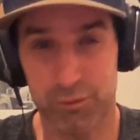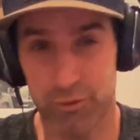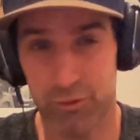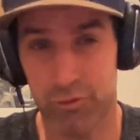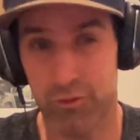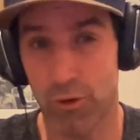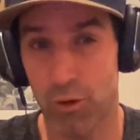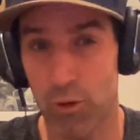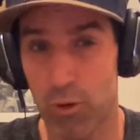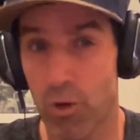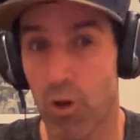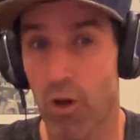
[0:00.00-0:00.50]

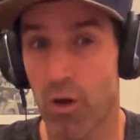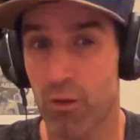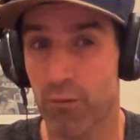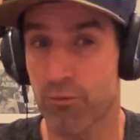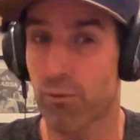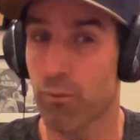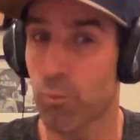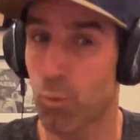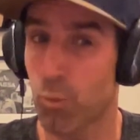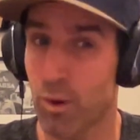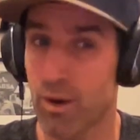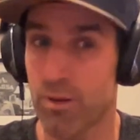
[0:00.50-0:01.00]
so long
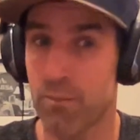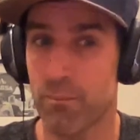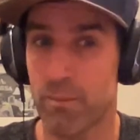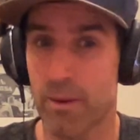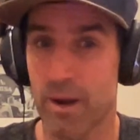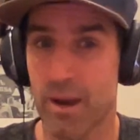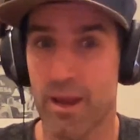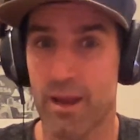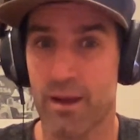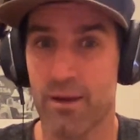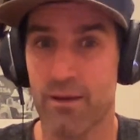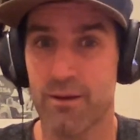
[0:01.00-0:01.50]
from one
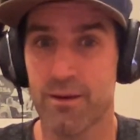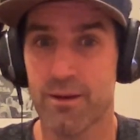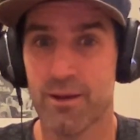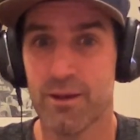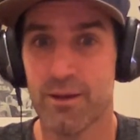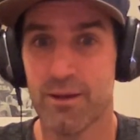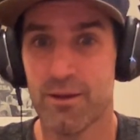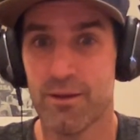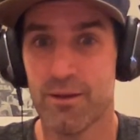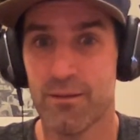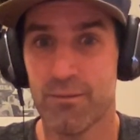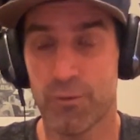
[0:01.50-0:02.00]
brand
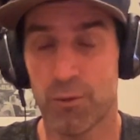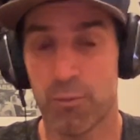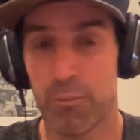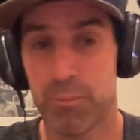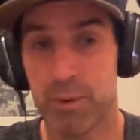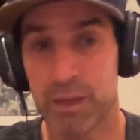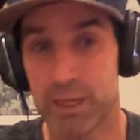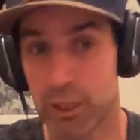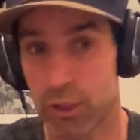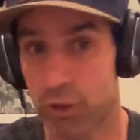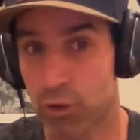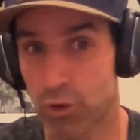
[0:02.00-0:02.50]
from
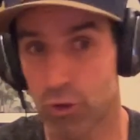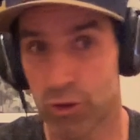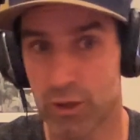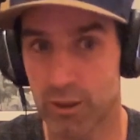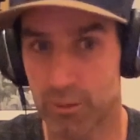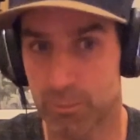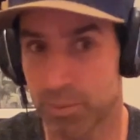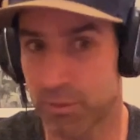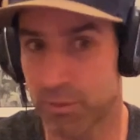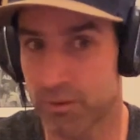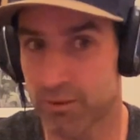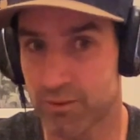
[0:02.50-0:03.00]
being good
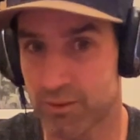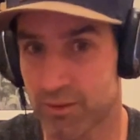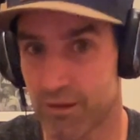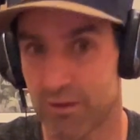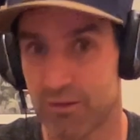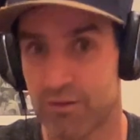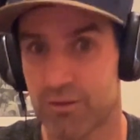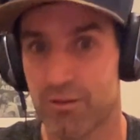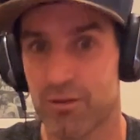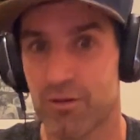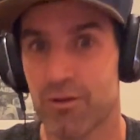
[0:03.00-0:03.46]
at business.